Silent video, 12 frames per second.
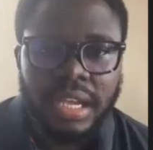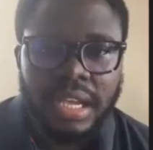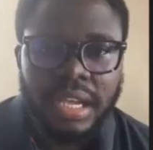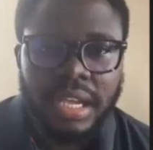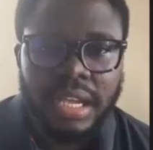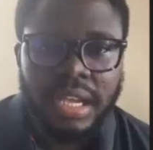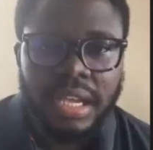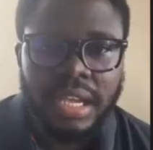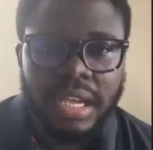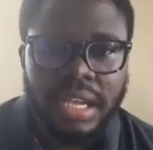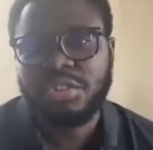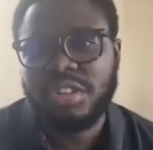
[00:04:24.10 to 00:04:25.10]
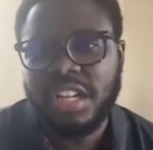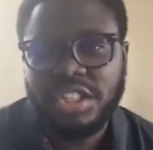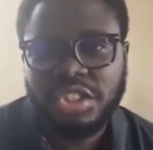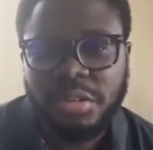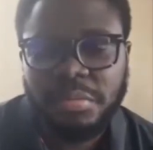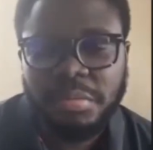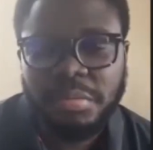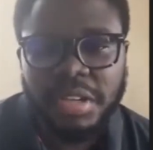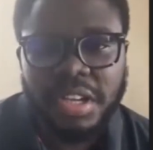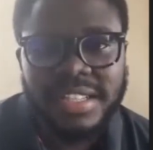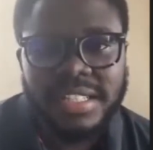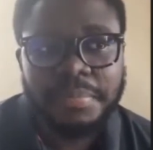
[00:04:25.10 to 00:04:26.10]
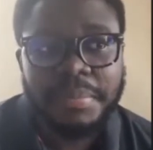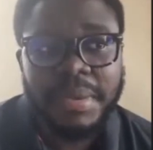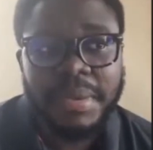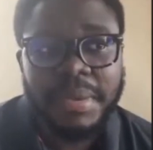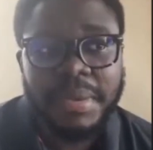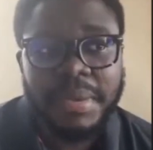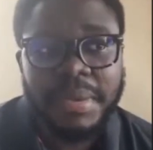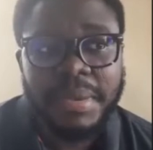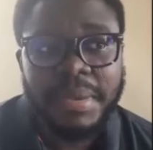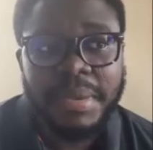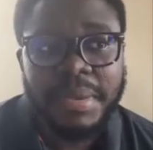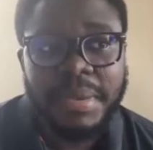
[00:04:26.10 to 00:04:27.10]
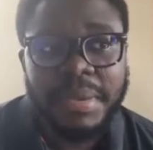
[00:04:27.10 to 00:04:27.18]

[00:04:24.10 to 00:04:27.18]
out of circulation because the person who